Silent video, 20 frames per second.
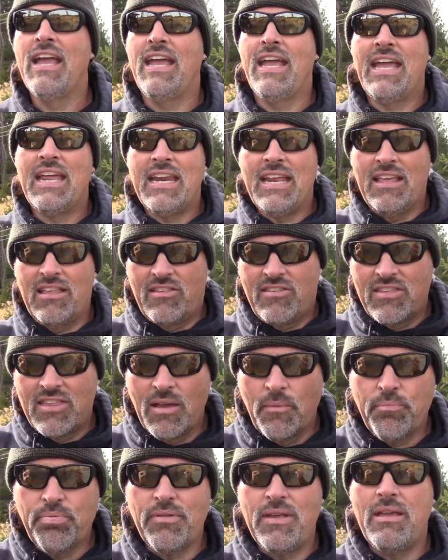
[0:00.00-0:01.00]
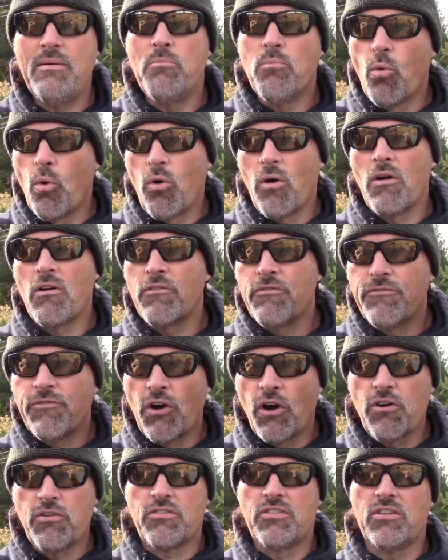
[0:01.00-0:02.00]
It is simply more
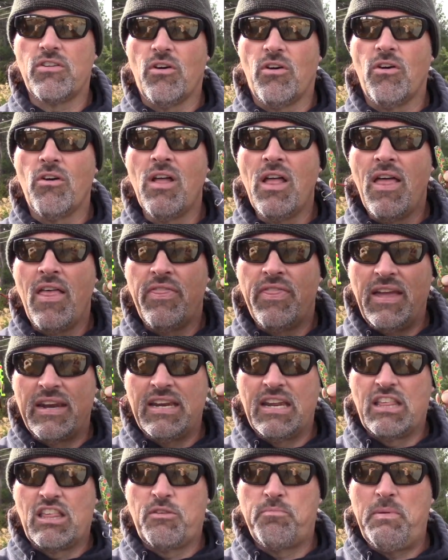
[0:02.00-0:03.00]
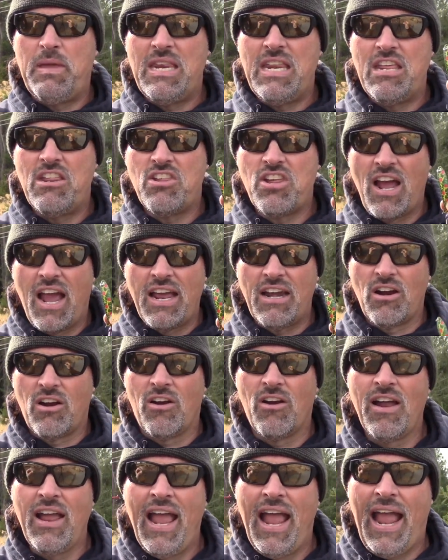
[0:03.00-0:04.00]
versatile than the Speedy
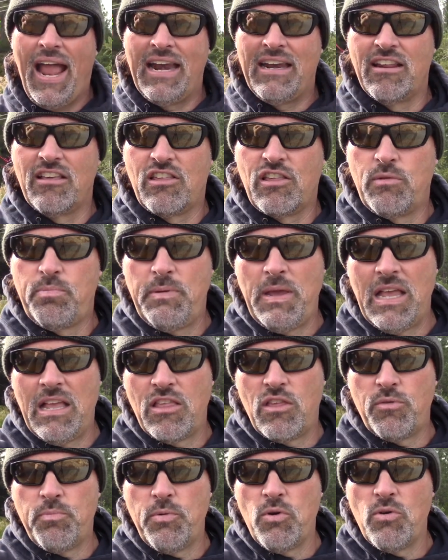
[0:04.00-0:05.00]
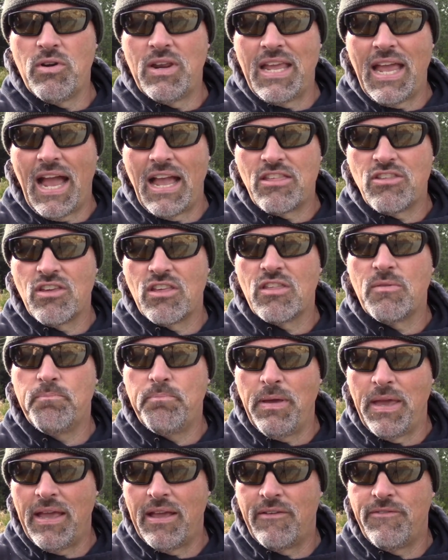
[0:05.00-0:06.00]
Shiner, and the Speed Spoon catches
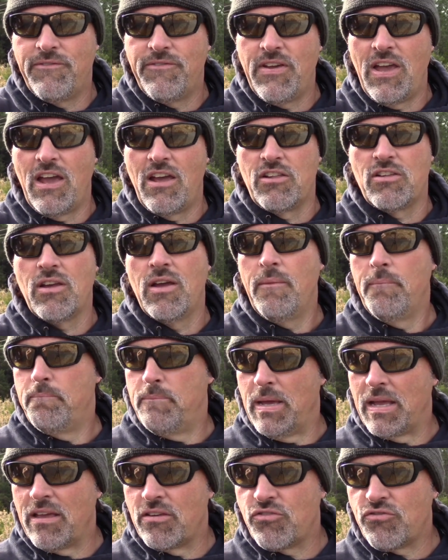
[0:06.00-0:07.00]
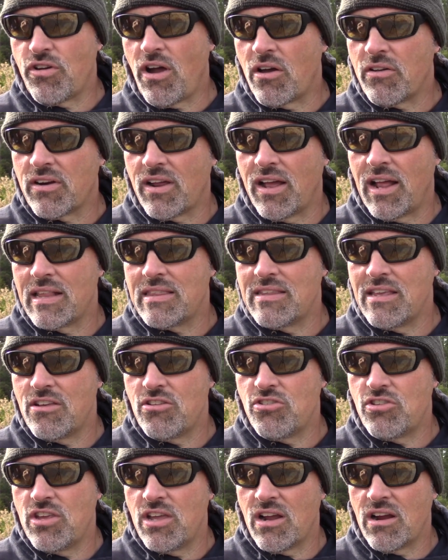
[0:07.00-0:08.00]
big fish. Biggest trout on it
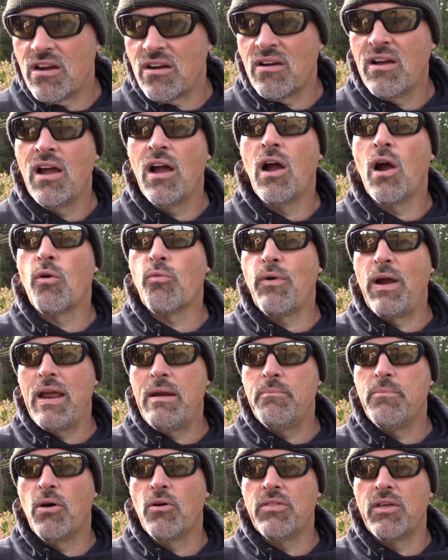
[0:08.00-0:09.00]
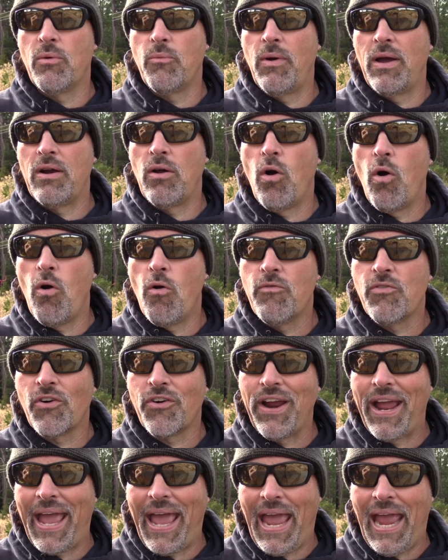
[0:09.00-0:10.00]
this year, a rainbow that went
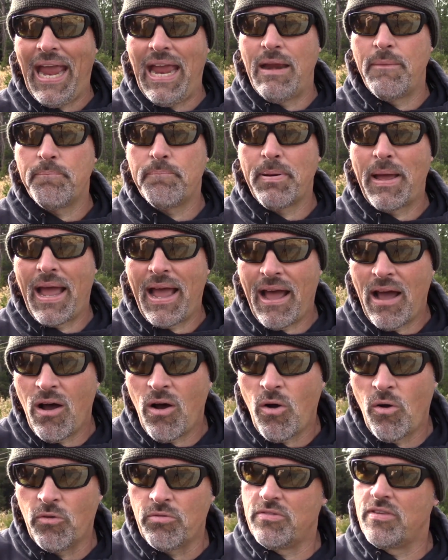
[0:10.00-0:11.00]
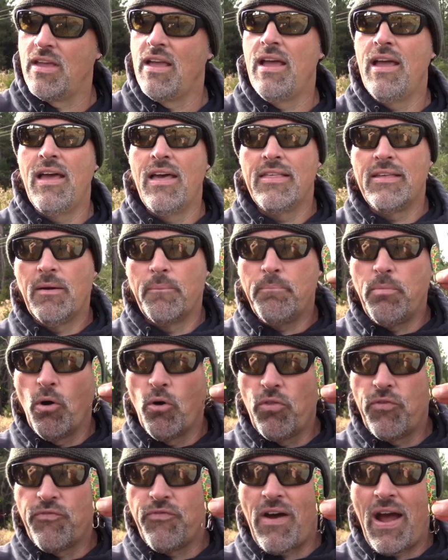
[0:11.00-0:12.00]
over eight pounds. They're
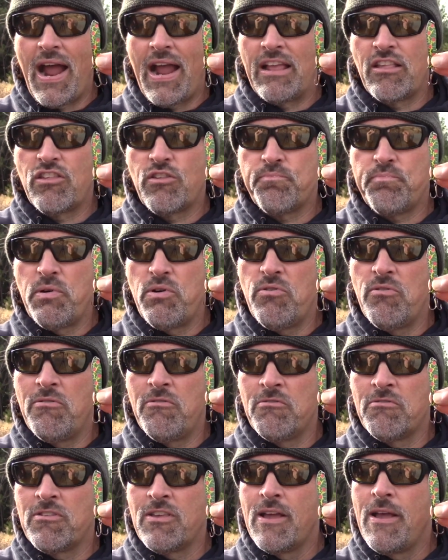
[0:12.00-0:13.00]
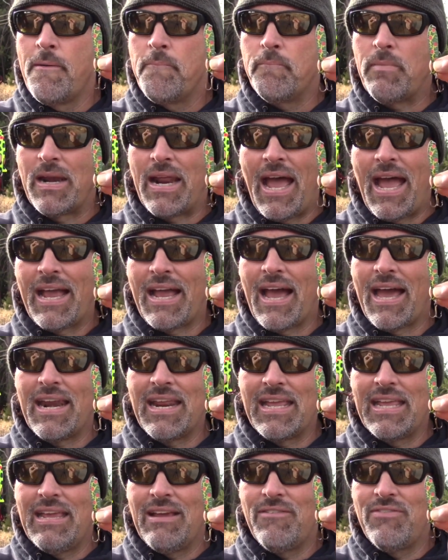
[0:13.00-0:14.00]
both fine spoons, but I got
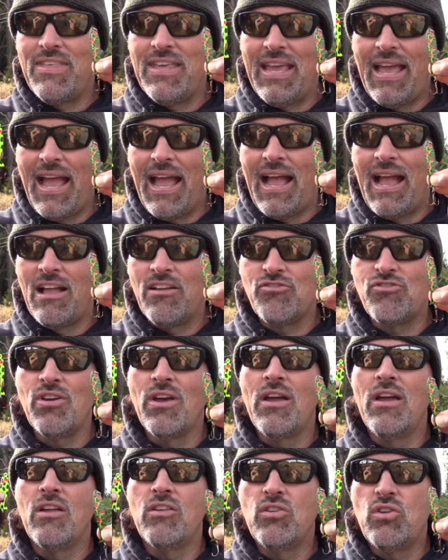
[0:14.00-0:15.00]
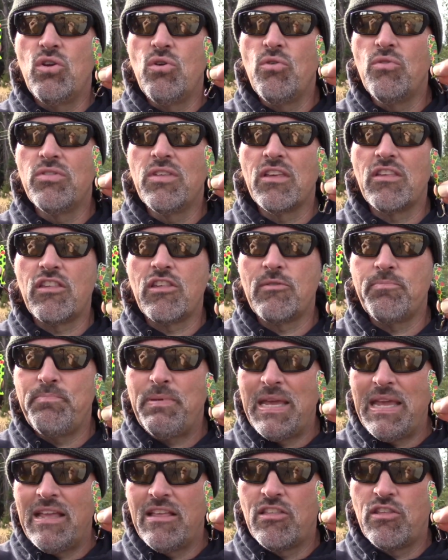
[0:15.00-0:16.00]
to give the edge to the
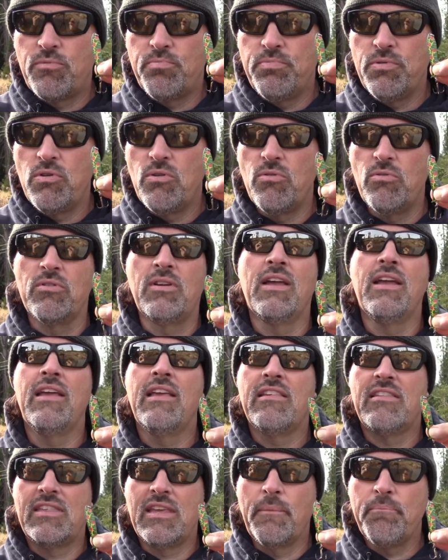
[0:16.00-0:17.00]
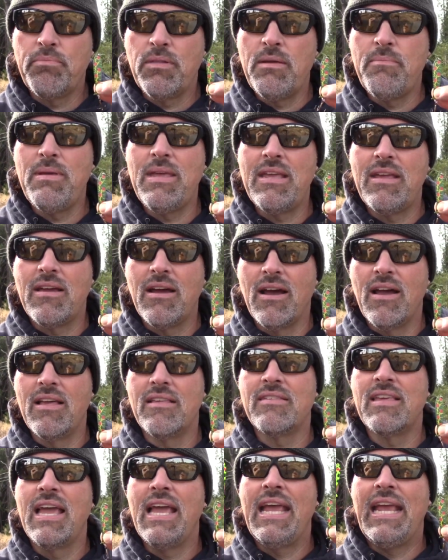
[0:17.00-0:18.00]
Speed Spoon simply
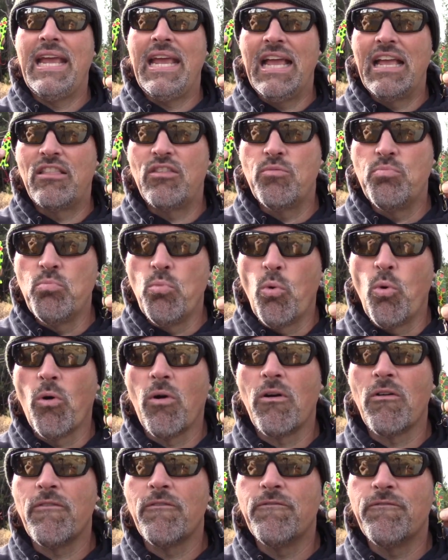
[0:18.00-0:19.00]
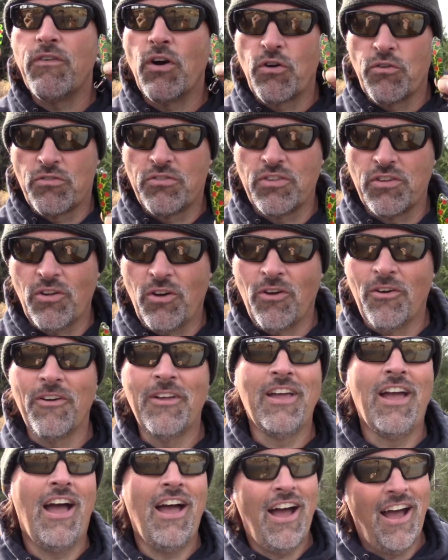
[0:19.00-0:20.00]
because it's more versatile.
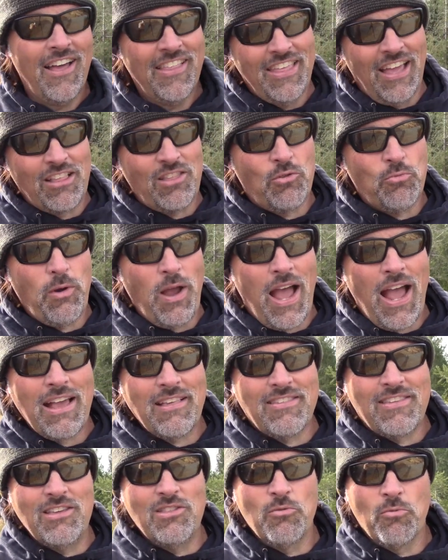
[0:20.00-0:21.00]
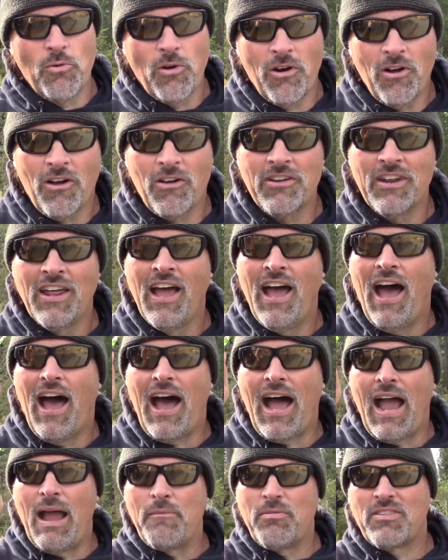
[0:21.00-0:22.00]
That's the way I see the world.
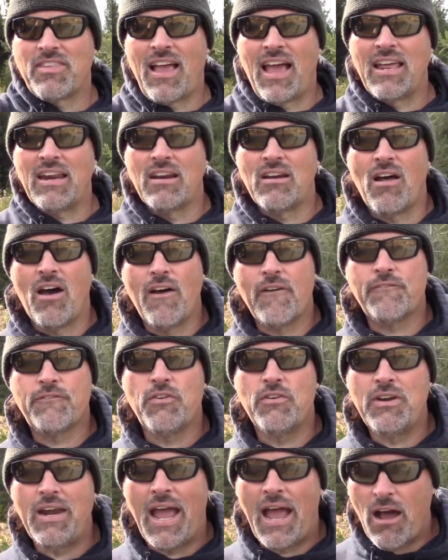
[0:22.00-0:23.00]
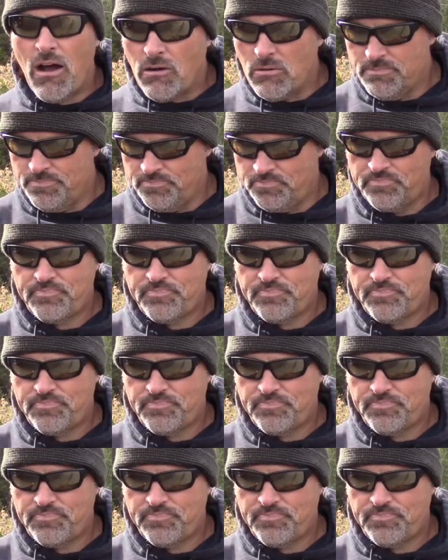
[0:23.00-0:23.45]
I'm signing off for now.